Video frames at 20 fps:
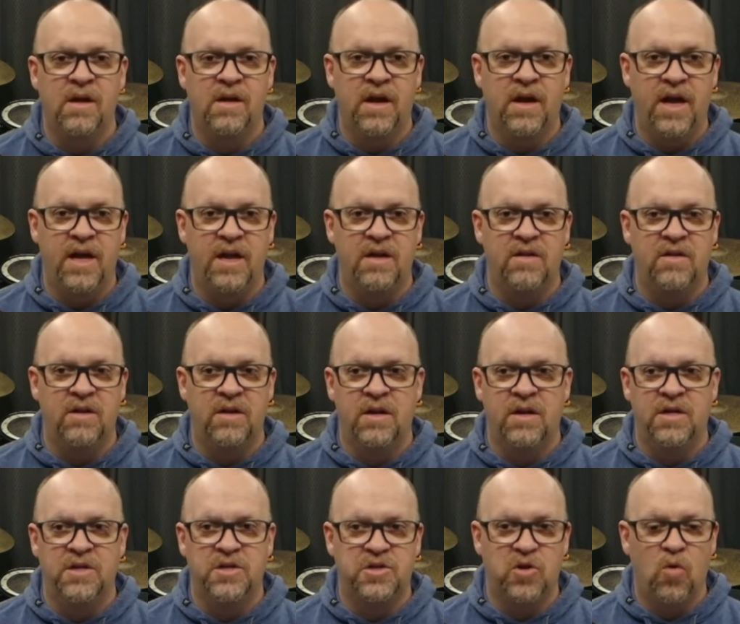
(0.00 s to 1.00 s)
And
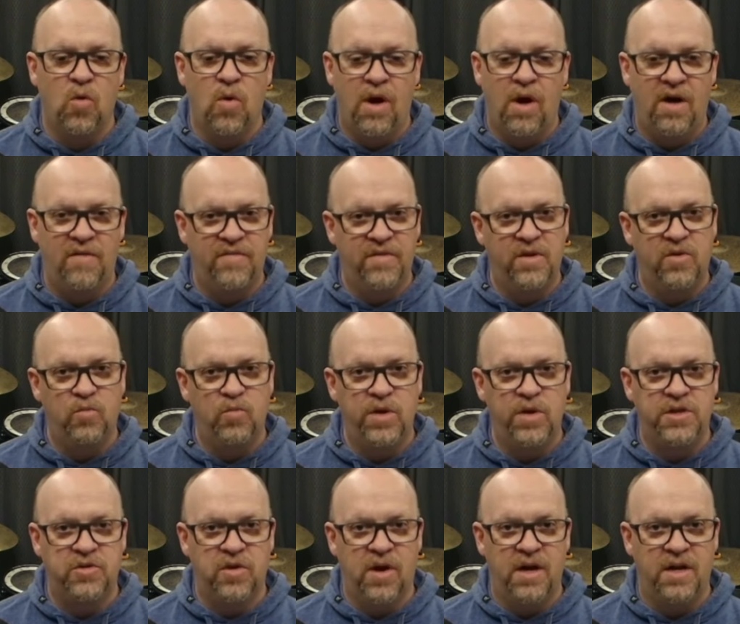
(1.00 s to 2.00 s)
so often we
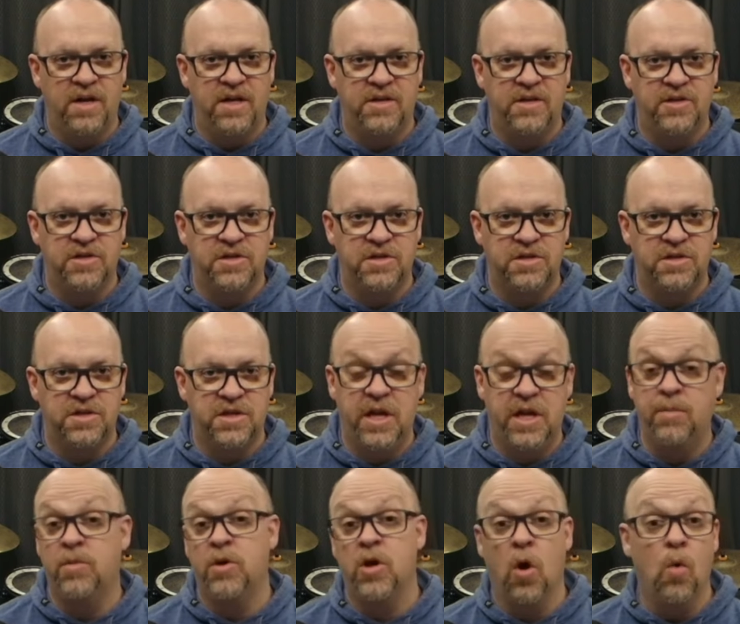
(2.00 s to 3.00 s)
try to just
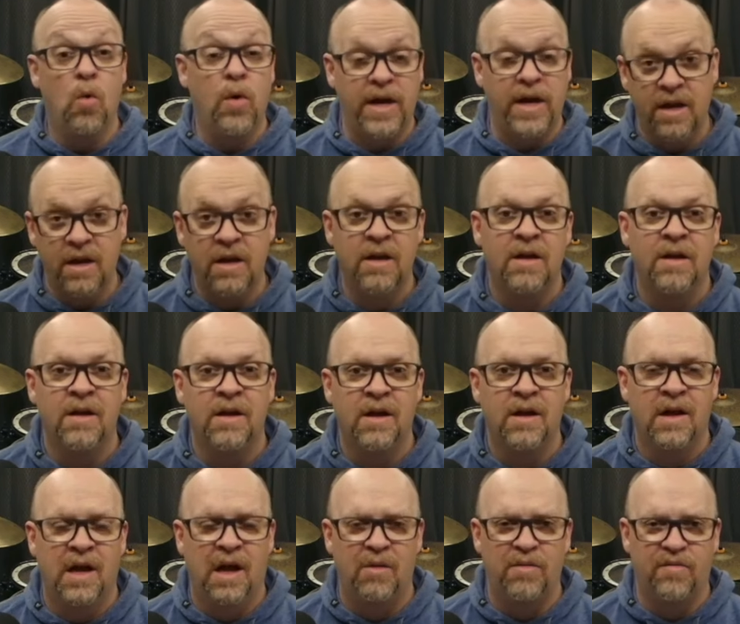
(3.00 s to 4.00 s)
keep going and
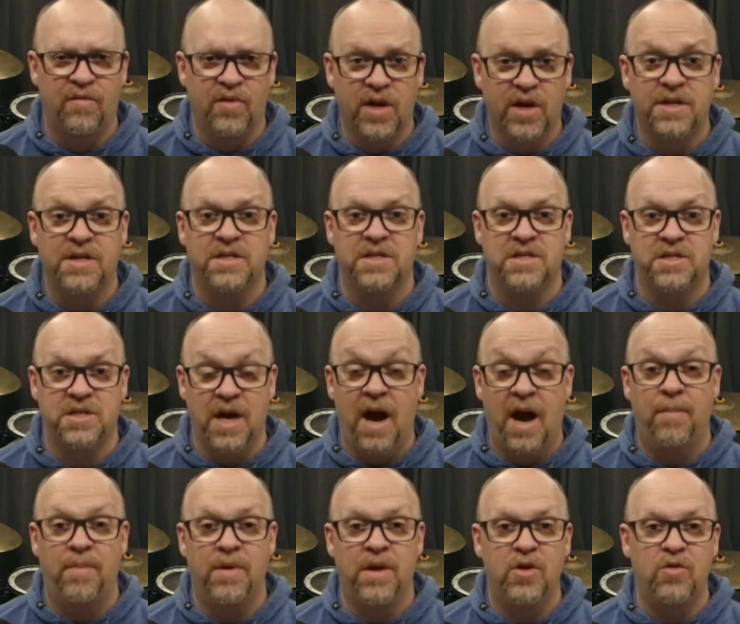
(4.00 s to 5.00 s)
we forget to
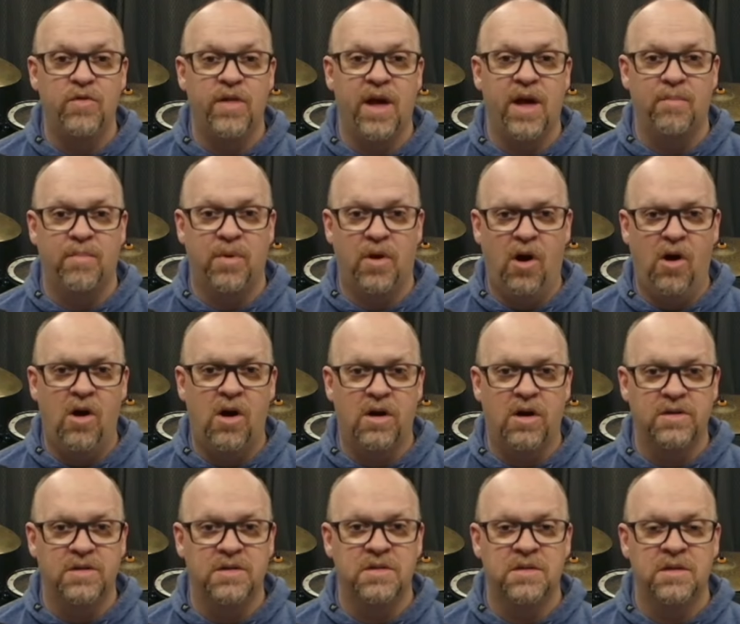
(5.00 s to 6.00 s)
stop and do that
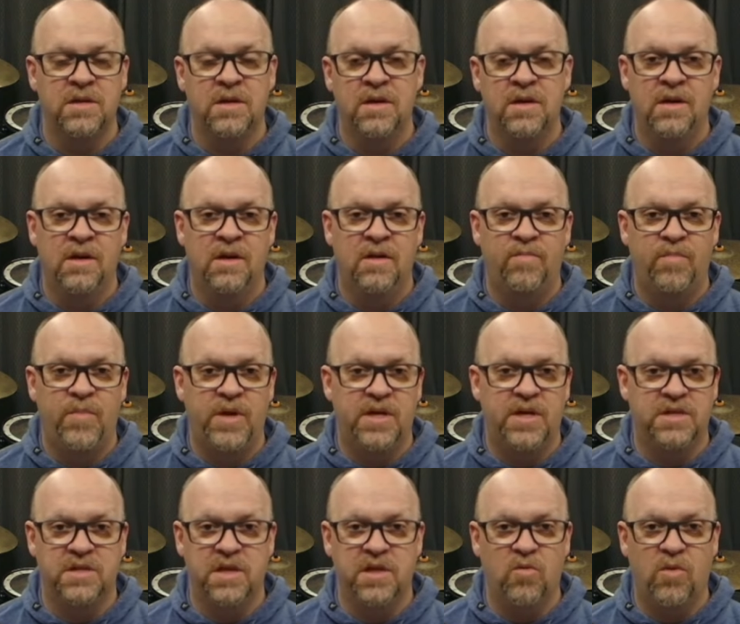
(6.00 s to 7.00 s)
pause,
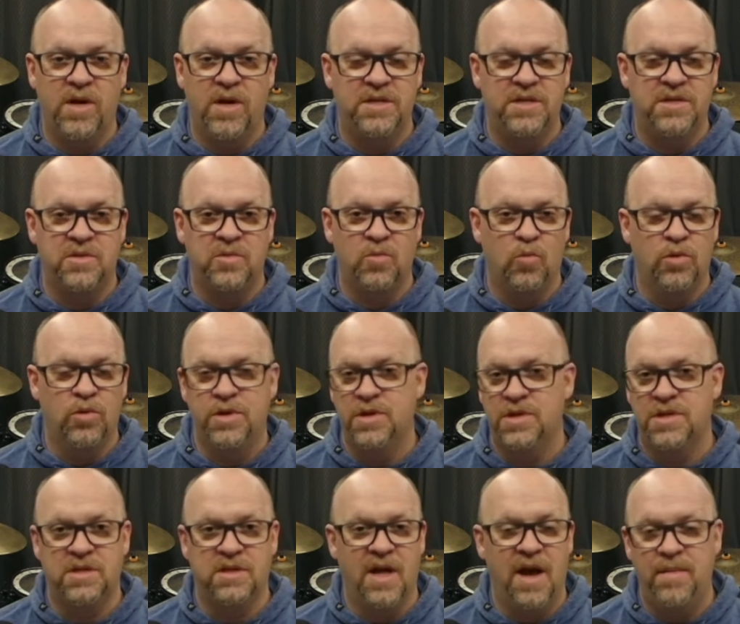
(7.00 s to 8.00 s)
because otherwise we're just
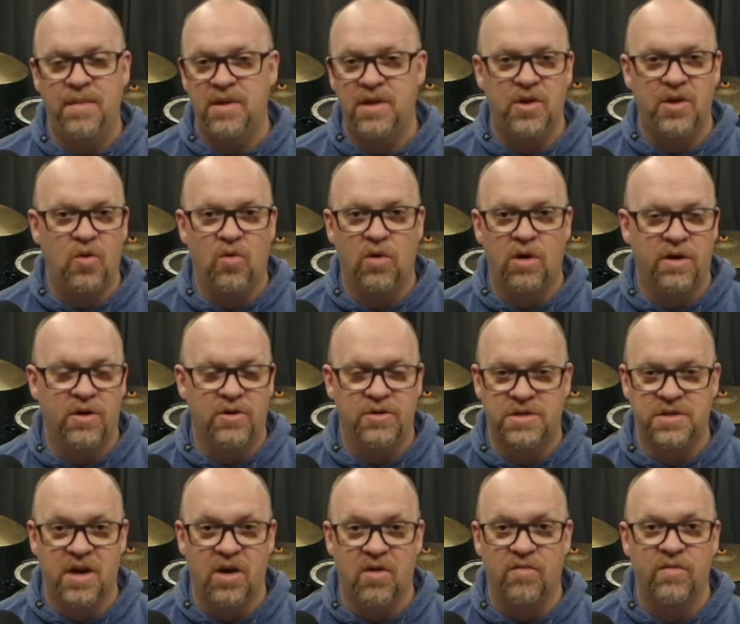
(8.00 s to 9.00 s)
slamming the door on
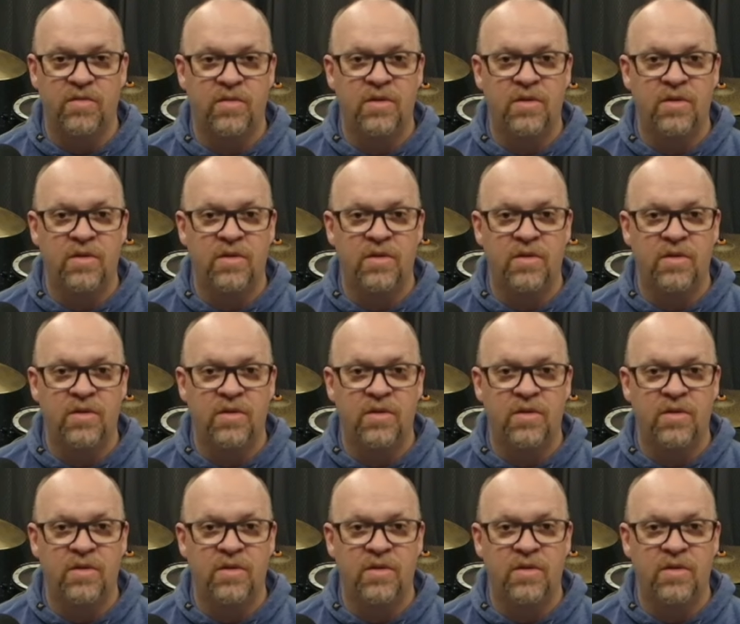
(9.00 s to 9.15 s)
ourselves